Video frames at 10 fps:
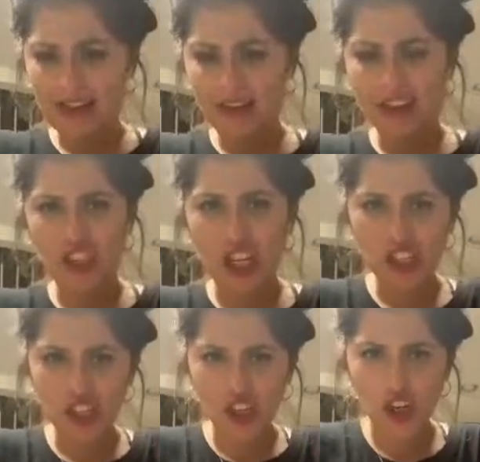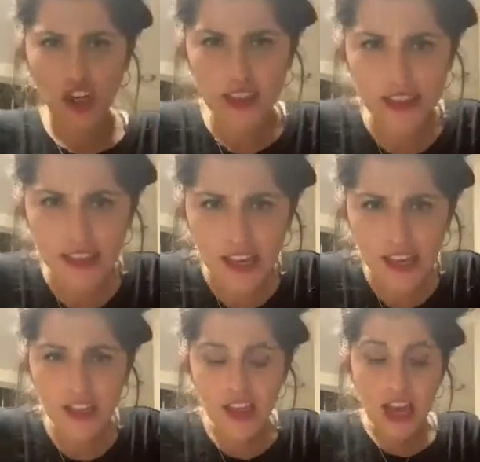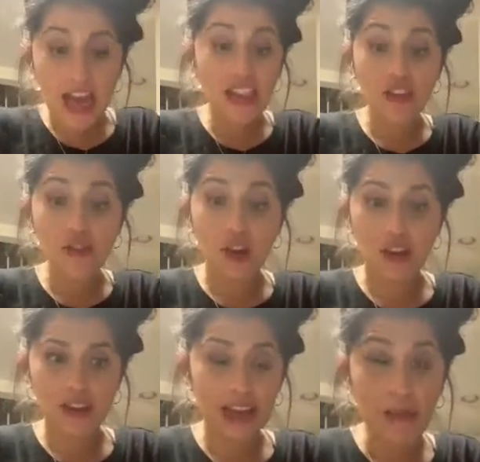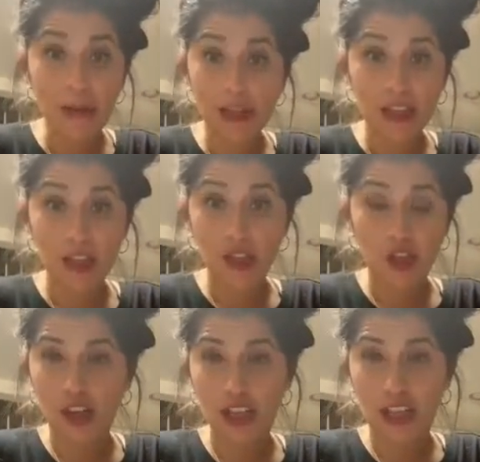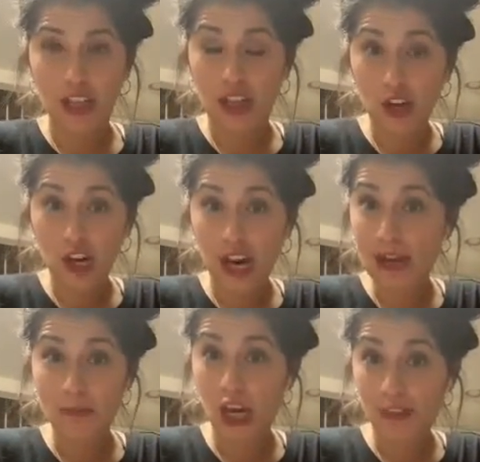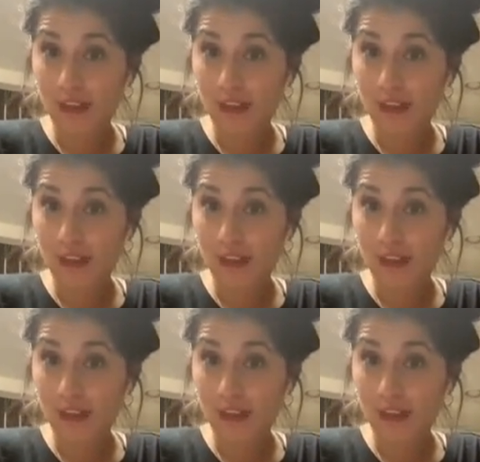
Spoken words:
even touched the garlic yet. I love garlic. I'm a big garlic lover. I am not a